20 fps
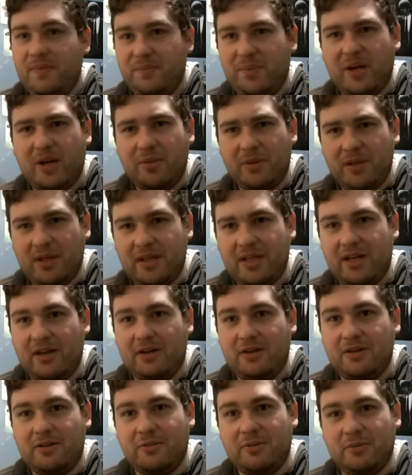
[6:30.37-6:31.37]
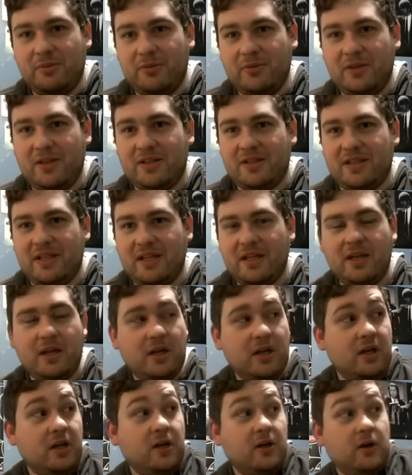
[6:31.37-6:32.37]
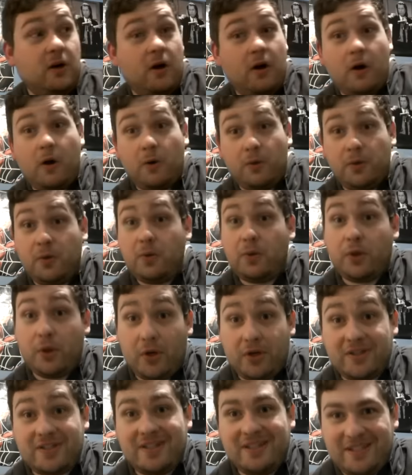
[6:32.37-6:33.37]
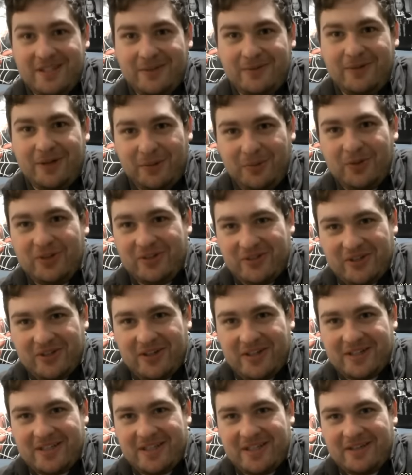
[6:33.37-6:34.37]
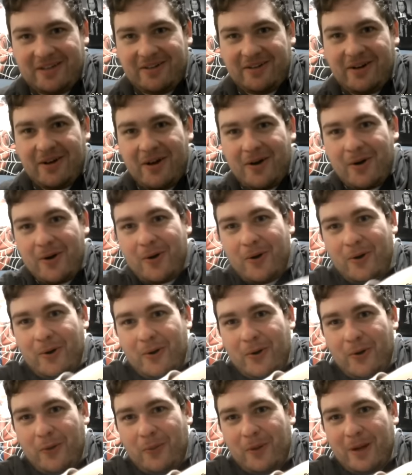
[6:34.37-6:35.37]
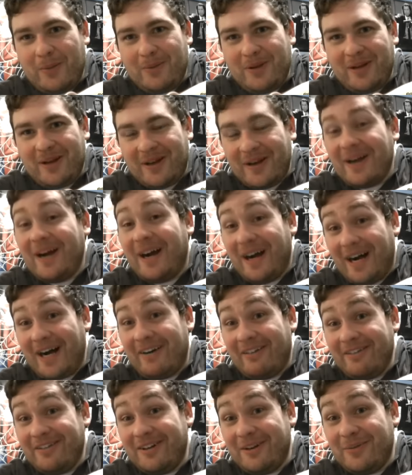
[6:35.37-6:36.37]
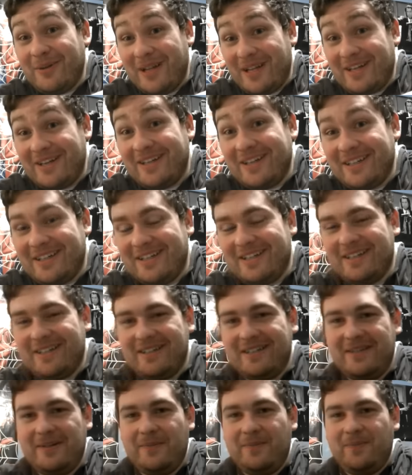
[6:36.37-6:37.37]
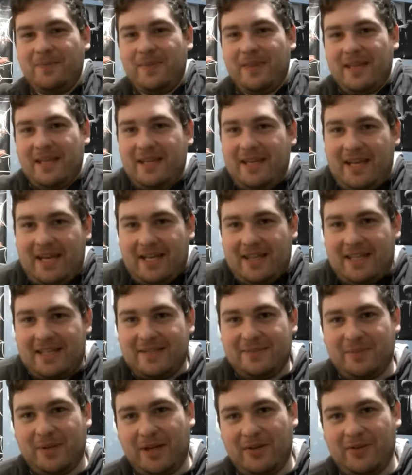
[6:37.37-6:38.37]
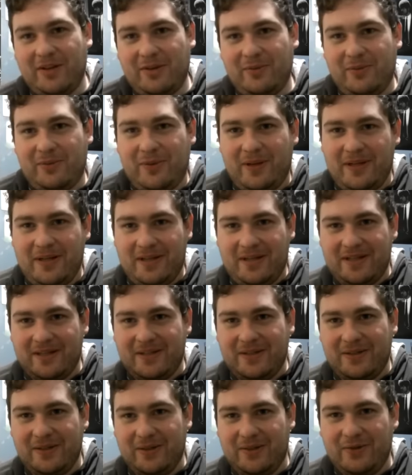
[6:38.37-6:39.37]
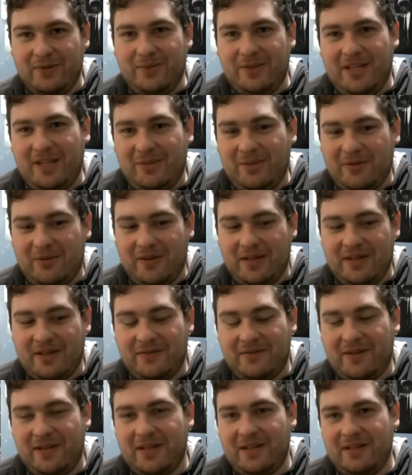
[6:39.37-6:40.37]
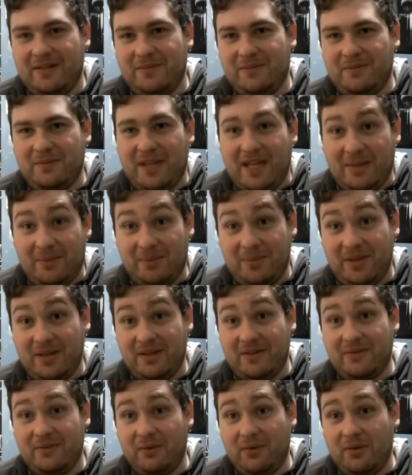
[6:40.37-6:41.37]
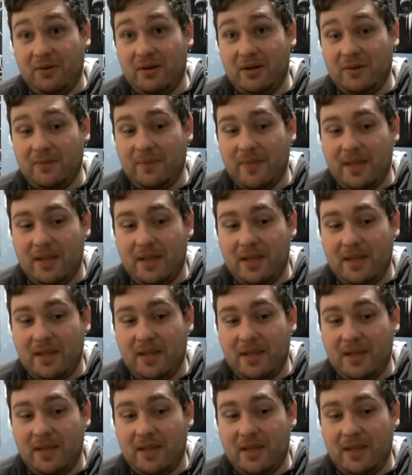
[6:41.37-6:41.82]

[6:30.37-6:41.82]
probably in character, but maybe it's like, oh, you thought season one was dark as hell. Hold my beer. I'm gonna make it darker. Yeah, that's probably gonna be my uh, Toku meme if I can find that pic for uh,